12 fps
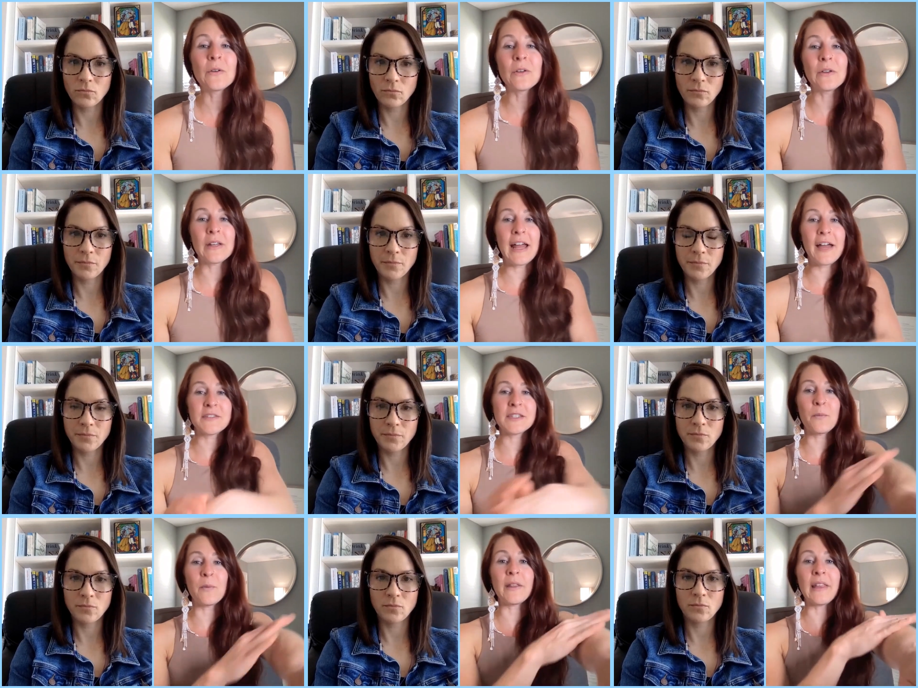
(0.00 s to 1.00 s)
Speaker 1: You can have
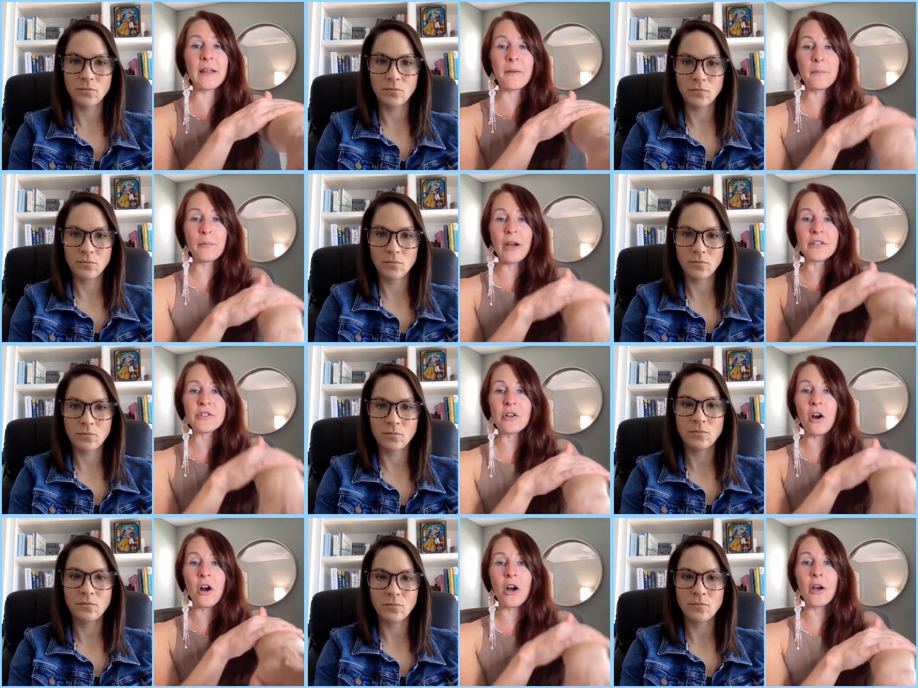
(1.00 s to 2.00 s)
someone like press your
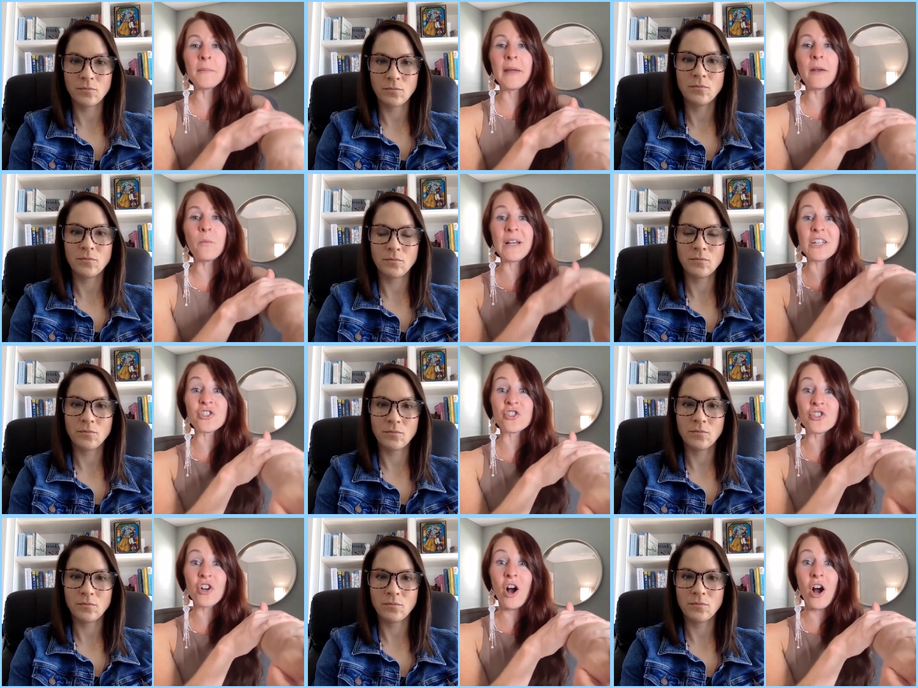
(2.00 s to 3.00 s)
arm, and when it's
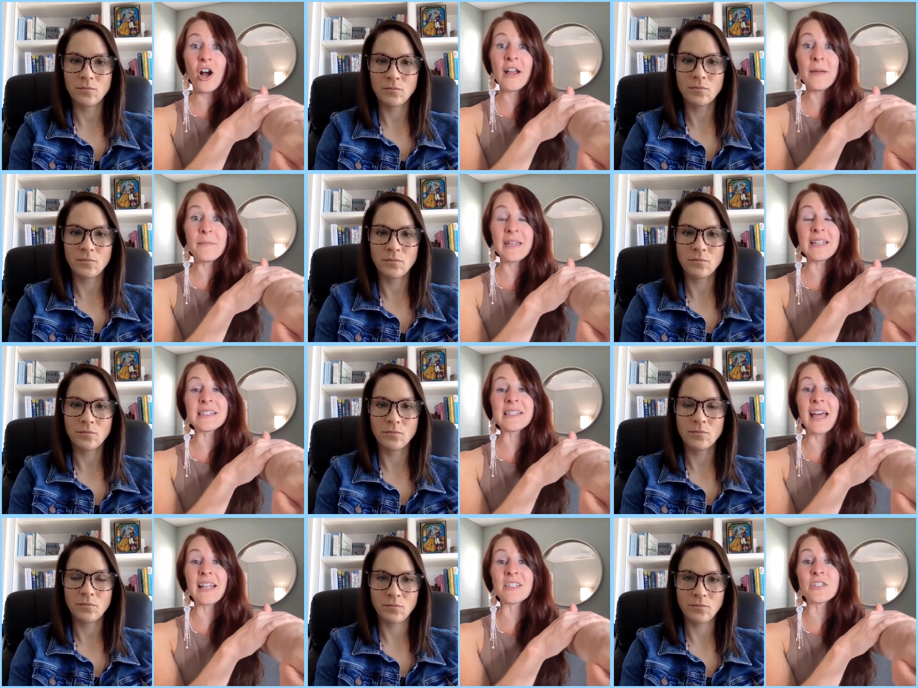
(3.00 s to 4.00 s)
strong, it means
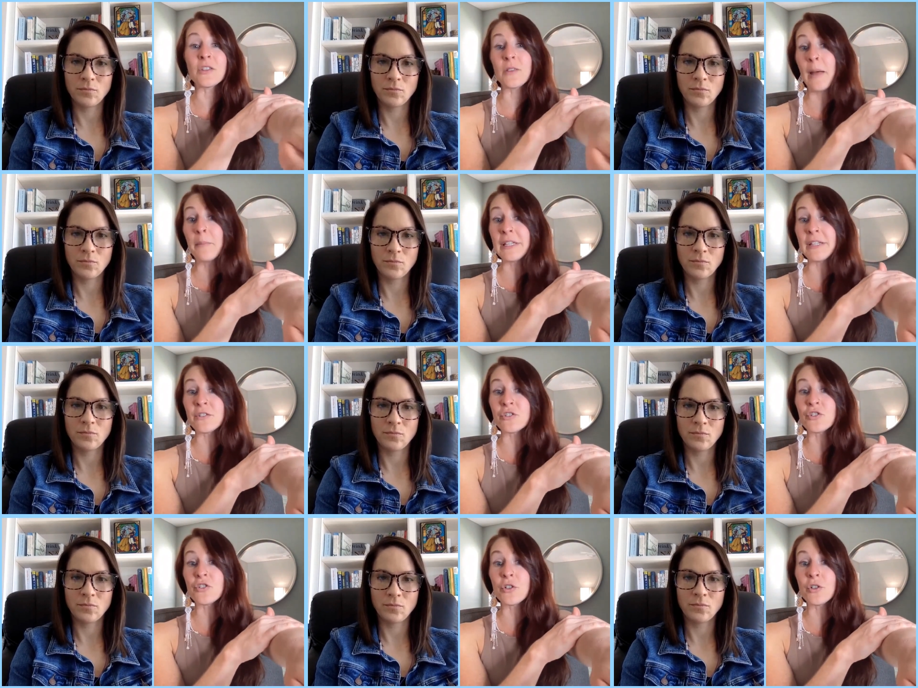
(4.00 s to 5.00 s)
that belief is
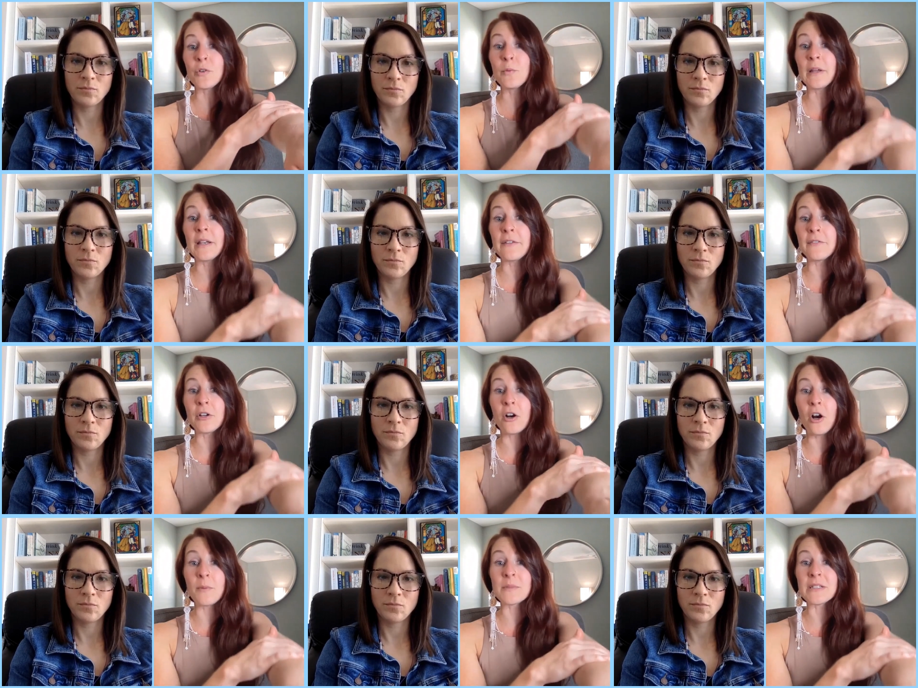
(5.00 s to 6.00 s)
true. But if your
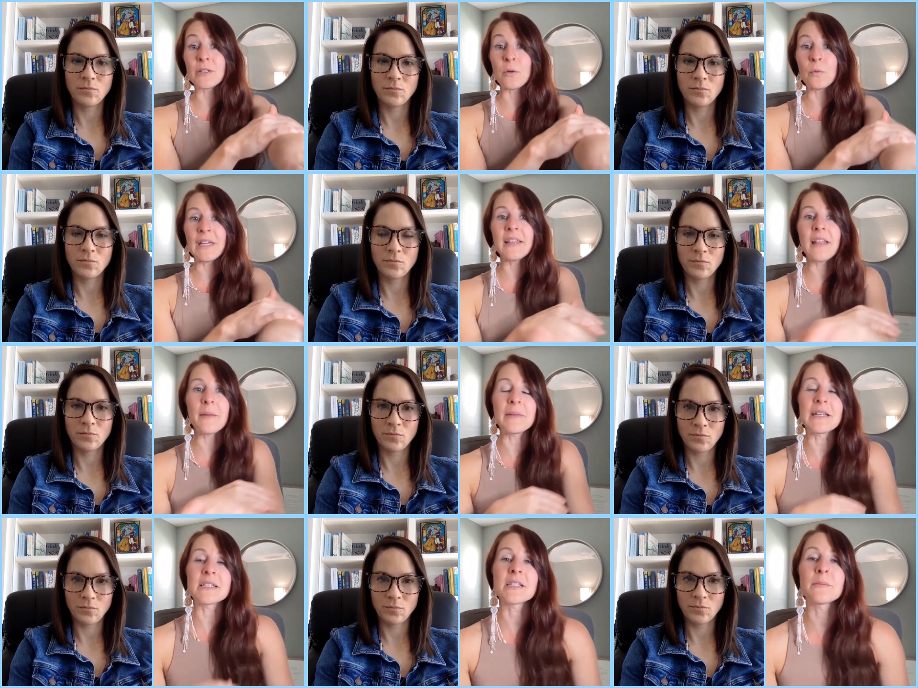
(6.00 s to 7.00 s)
arm's a little weak, that
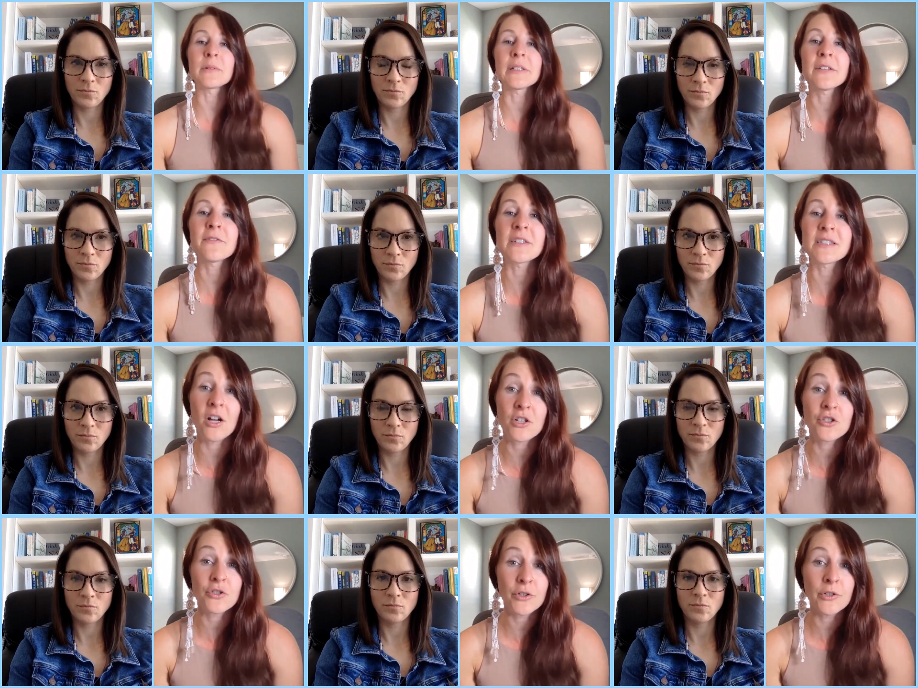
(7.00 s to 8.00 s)
means the belief is not
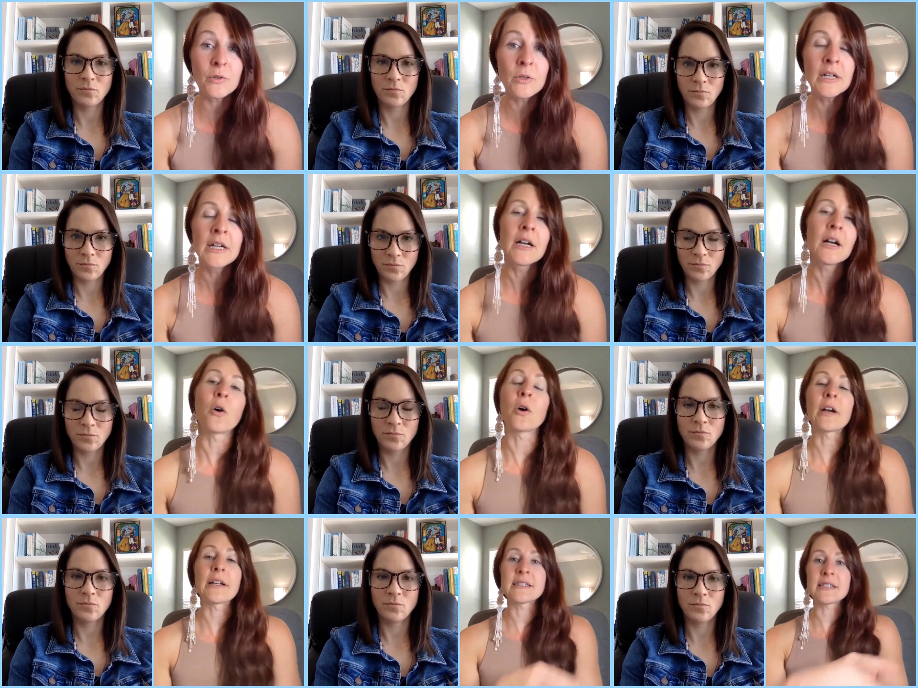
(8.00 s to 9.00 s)
true,
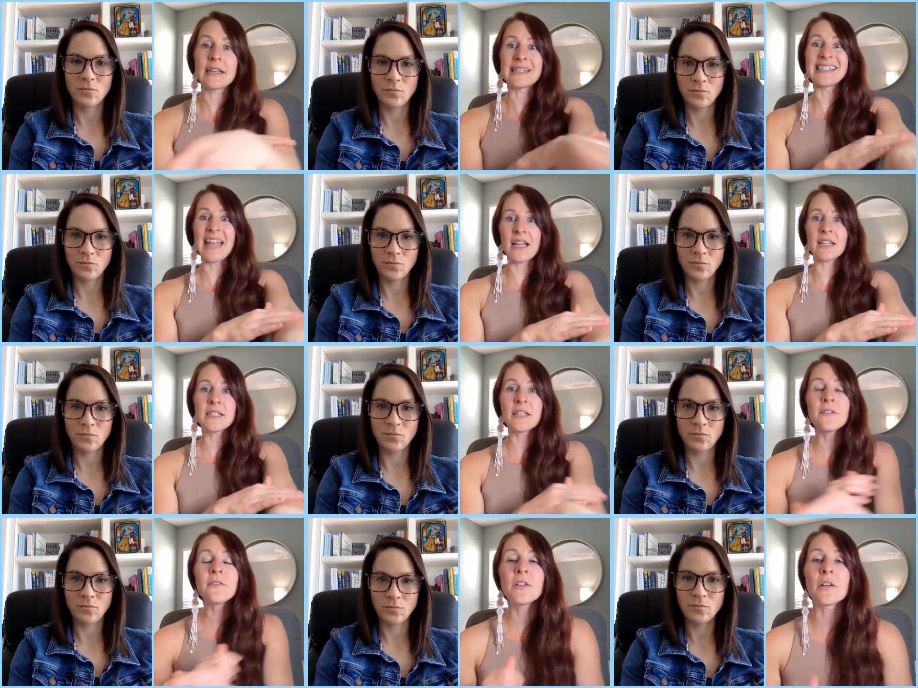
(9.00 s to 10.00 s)
or it's
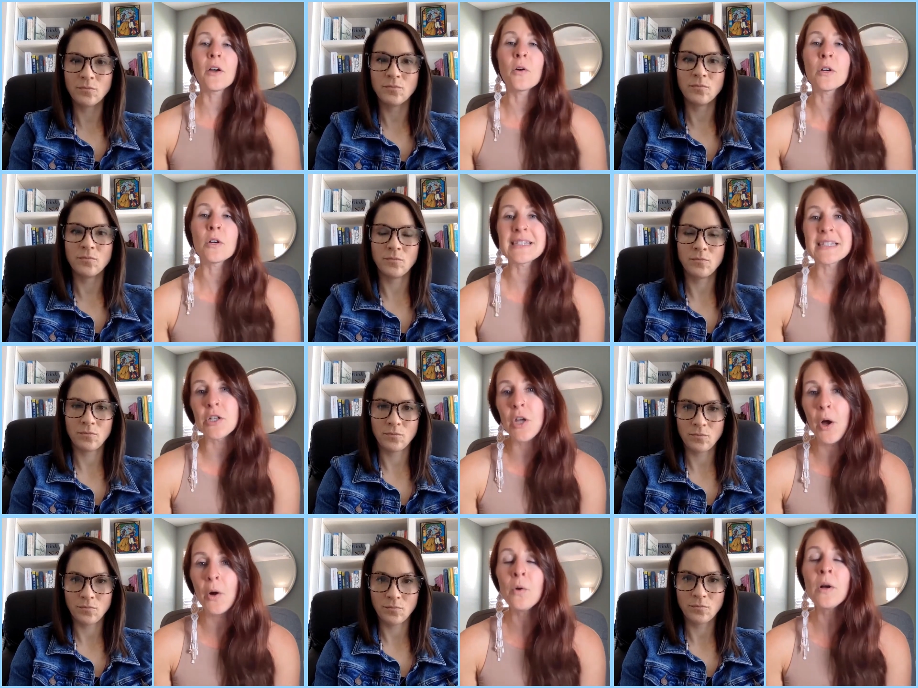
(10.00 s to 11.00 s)
negative, you know, or it's a
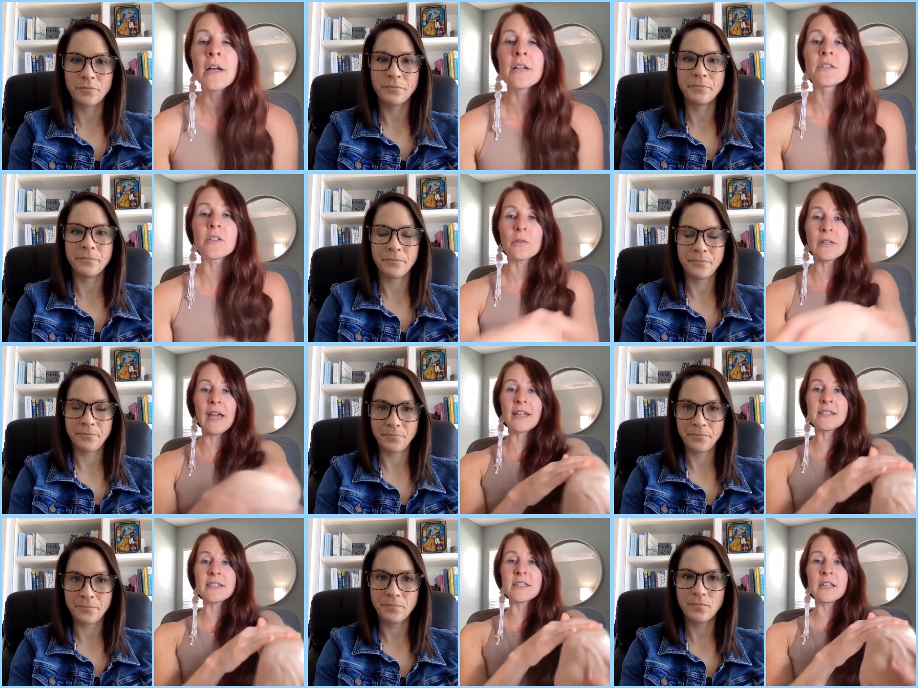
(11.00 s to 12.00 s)
no. So
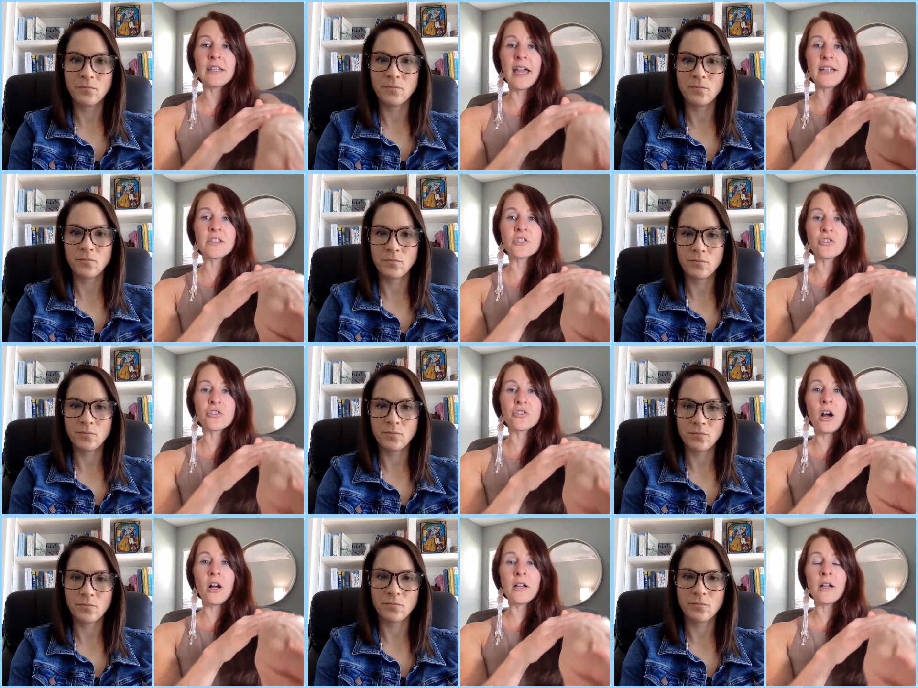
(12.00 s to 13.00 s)
yes,
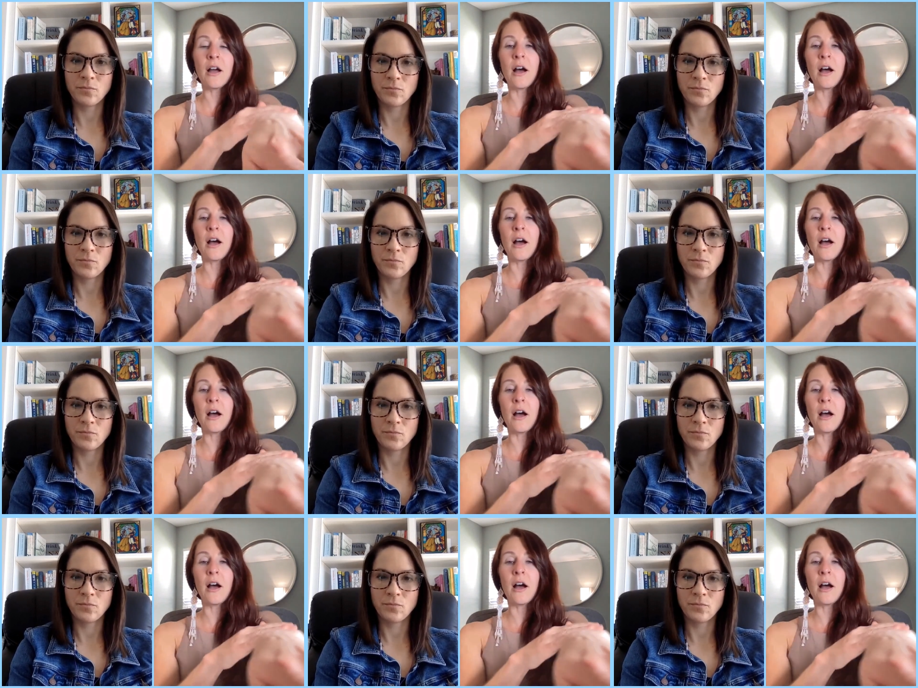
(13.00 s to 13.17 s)
strong,